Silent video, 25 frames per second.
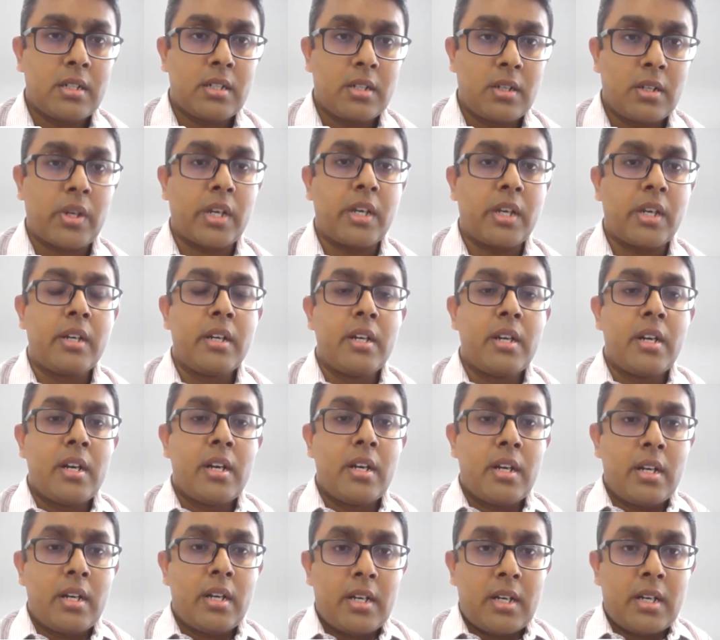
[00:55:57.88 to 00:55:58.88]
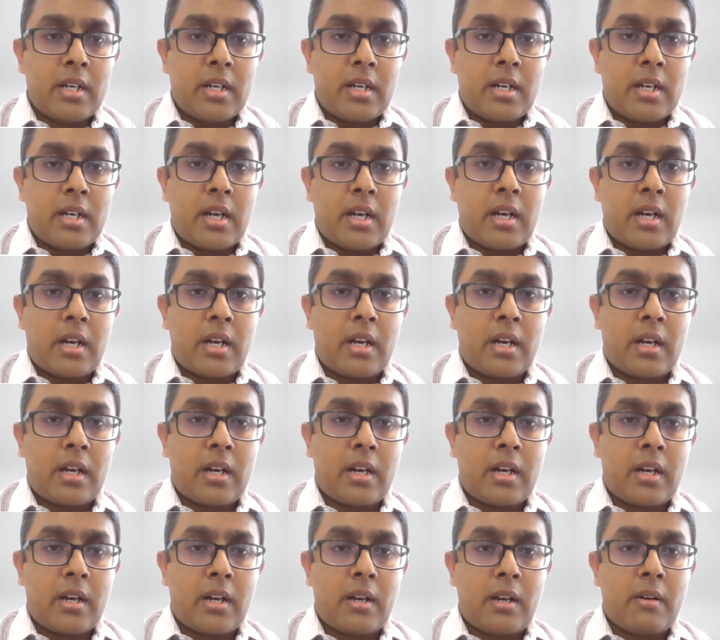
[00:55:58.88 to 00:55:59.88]
Okay.
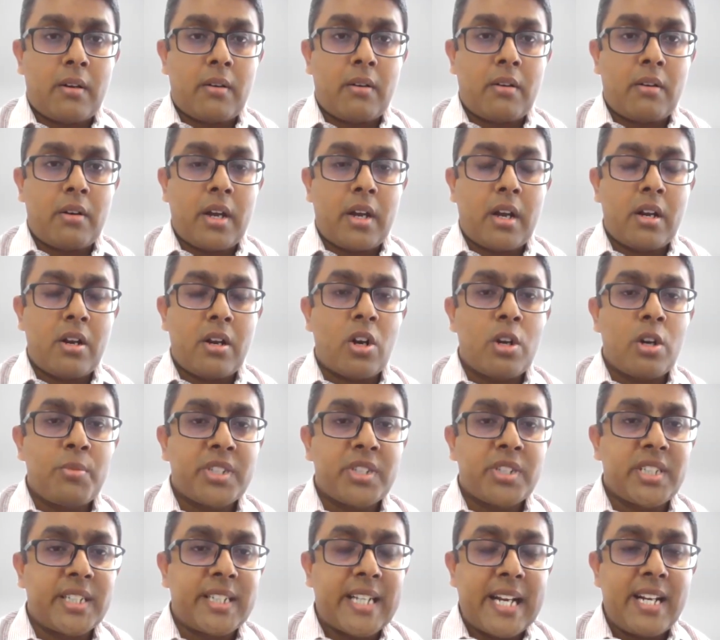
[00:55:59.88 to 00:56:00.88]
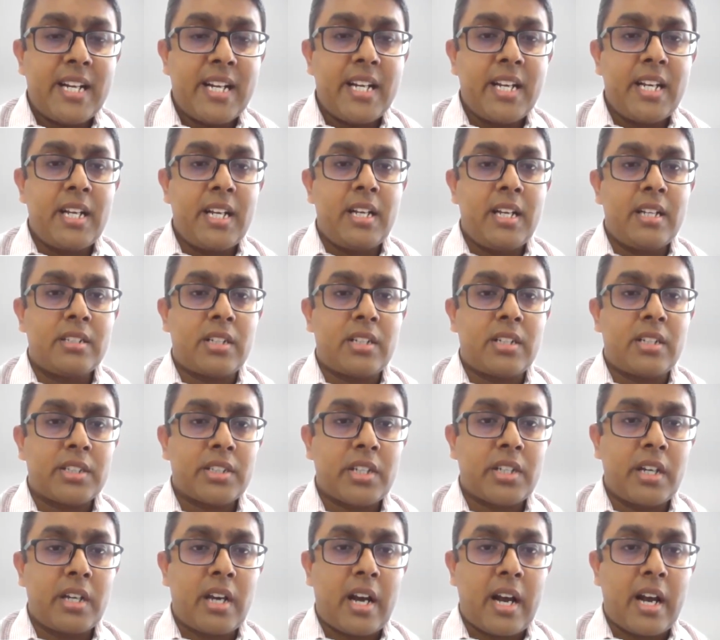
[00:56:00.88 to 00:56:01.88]
Anonymous attendee is
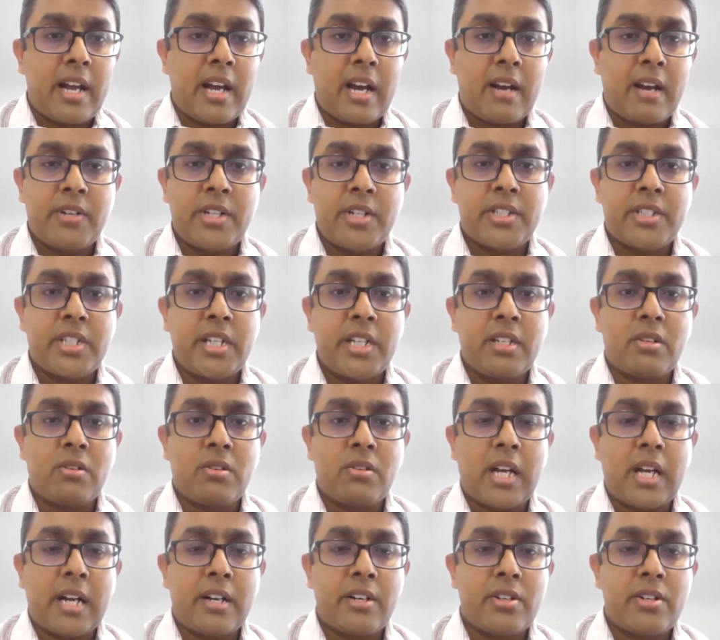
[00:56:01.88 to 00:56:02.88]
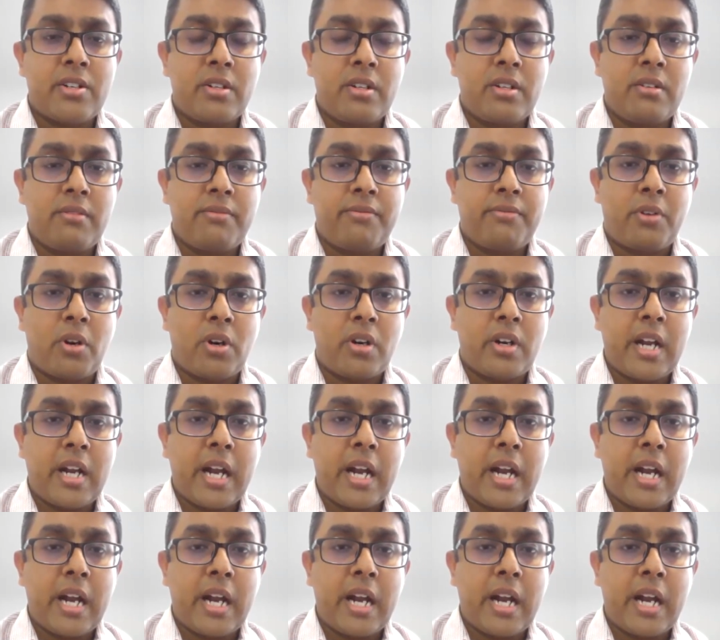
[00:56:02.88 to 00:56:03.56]
asking, I haven't seen collateral for